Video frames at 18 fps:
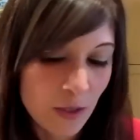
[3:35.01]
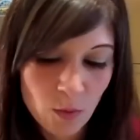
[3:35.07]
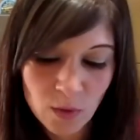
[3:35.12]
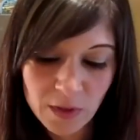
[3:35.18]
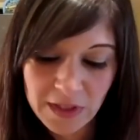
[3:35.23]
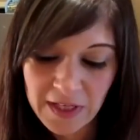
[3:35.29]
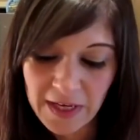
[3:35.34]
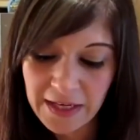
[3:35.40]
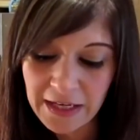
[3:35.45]
It
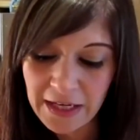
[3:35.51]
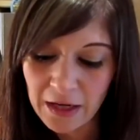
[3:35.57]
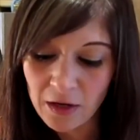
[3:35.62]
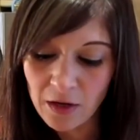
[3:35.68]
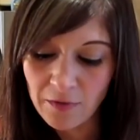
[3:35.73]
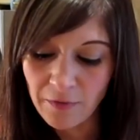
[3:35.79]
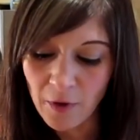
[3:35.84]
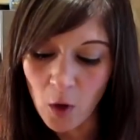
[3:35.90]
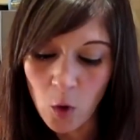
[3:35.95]
will take
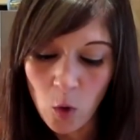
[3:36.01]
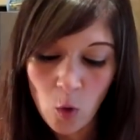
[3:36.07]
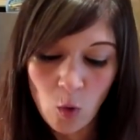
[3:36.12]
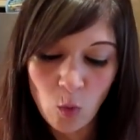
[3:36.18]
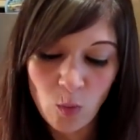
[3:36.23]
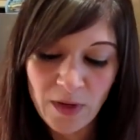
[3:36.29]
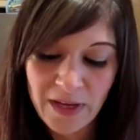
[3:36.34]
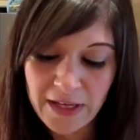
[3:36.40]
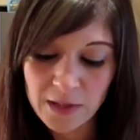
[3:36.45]
care of a
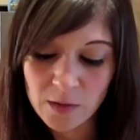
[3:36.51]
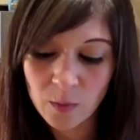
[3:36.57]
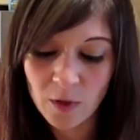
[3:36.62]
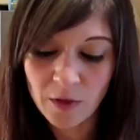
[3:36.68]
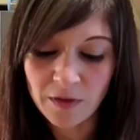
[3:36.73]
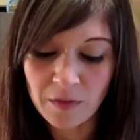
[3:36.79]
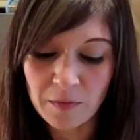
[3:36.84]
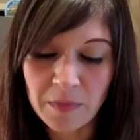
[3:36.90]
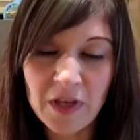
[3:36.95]
whole week's
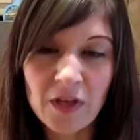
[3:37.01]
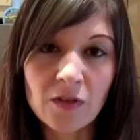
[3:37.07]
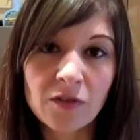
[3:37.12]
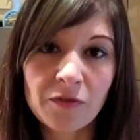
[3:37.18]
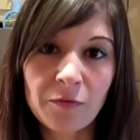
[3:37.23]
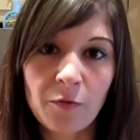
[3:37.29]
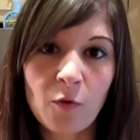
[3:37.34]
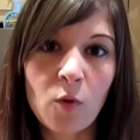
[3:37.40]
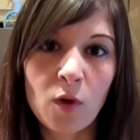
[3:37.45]
worth of
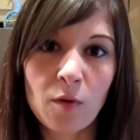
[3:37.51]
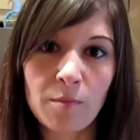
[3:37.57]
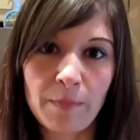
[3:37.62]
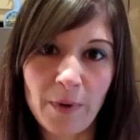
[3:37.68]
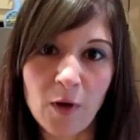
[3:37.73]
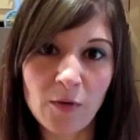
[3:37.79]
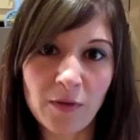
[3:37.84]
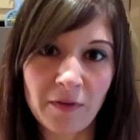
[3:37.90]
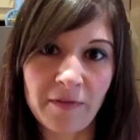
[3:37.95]
meals for
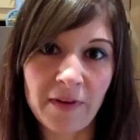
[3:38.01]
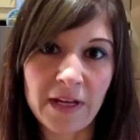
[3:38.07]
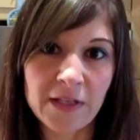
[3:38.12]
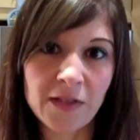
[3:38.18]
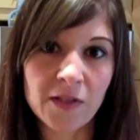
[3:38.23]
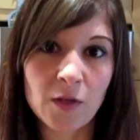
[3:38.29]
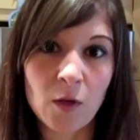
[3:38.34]
both of us.